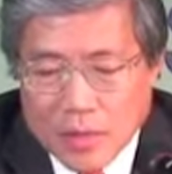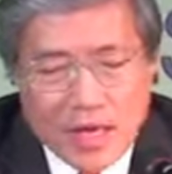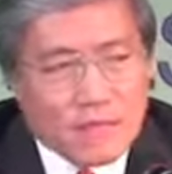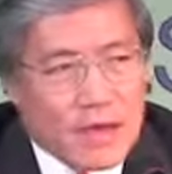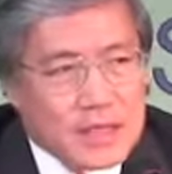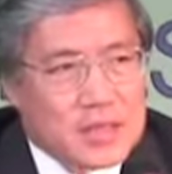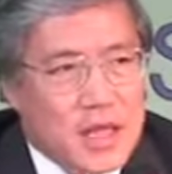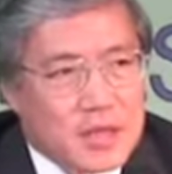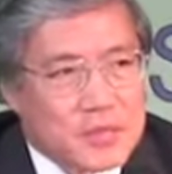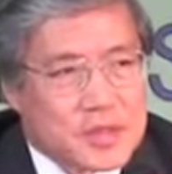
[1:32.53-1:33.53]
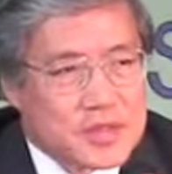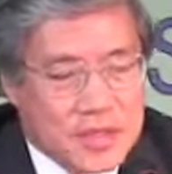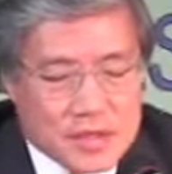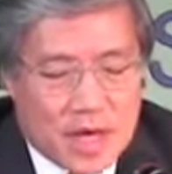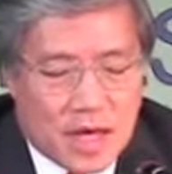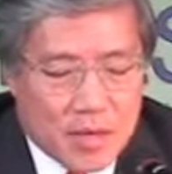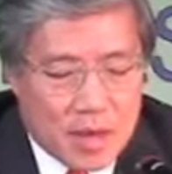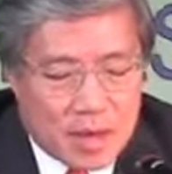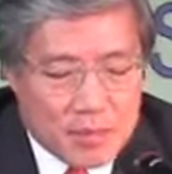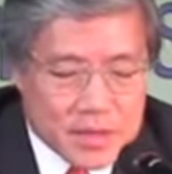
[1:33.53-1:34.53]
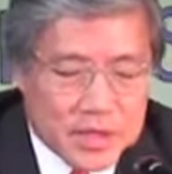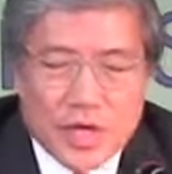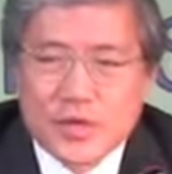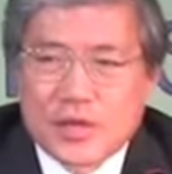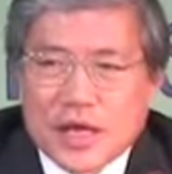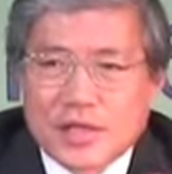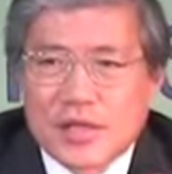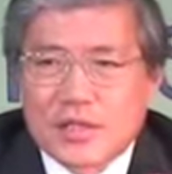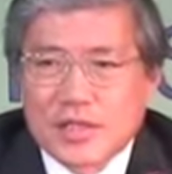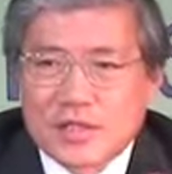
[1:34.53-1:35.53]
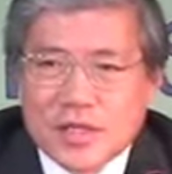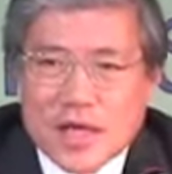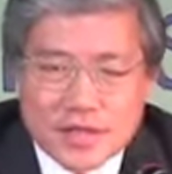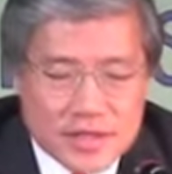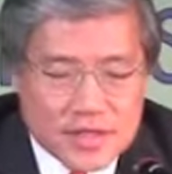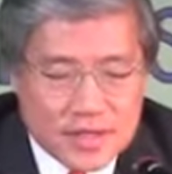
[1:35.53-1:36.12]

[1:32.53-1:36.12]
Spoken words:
Whenever I start a presentation like this and say